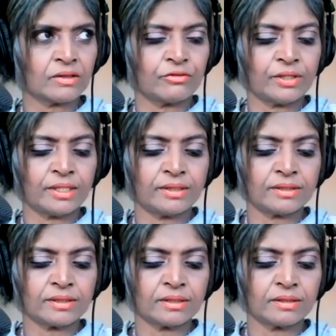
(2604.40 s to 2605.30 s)

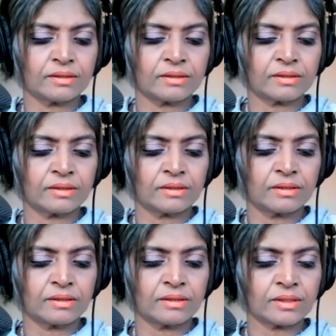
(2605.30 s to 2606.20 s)
friend,
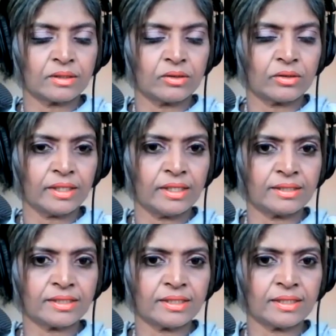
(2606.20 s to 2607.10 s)
there's a lot of
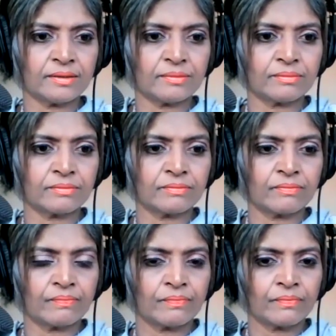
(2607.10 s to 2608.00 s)
heat here.
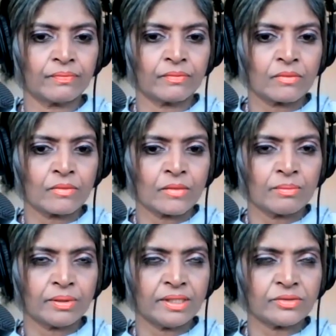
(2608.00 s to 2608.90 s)

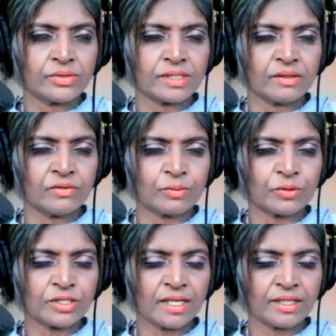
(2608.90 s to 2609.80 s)
Please receive the
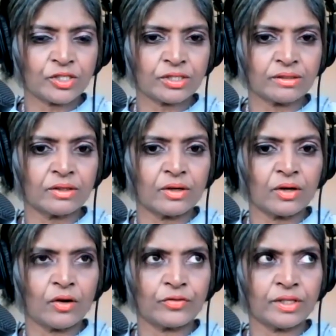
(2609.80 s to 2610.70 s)
protection
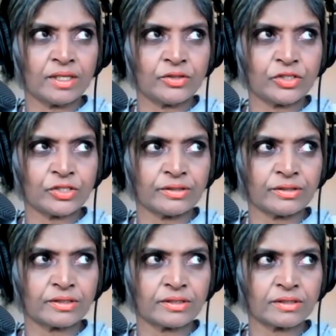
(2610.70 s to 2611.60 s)
of the
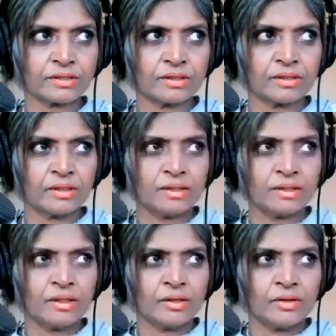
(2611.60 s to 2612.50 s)
ancients.
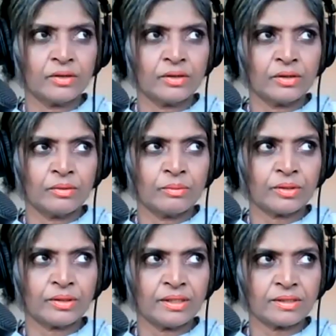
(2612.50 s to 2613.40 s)

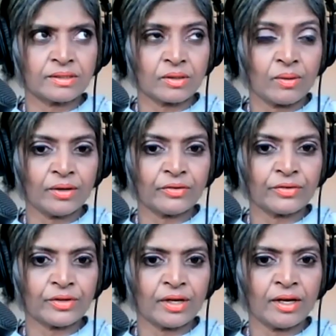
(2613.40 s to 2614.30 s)
Please go out
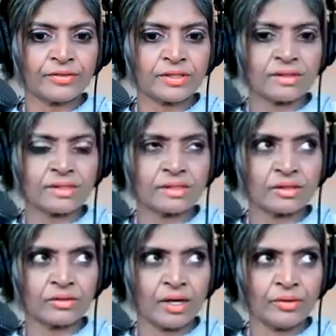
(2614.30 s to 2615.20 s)
after this and
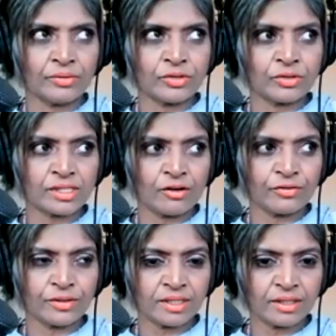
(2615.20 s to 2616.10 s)
ground yourself
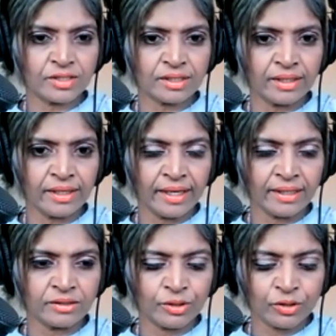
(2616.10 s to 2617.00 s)
and touch the
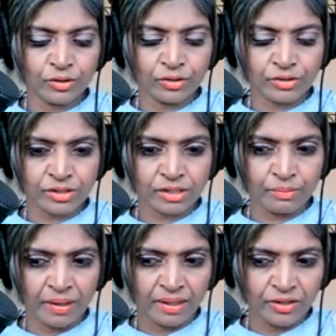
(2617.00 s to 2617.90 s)
land, because the
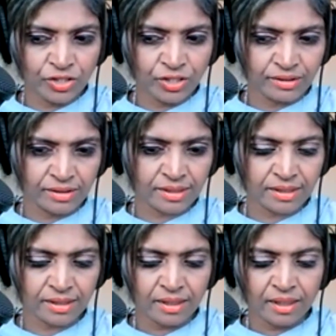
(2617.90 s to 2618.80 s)
ancients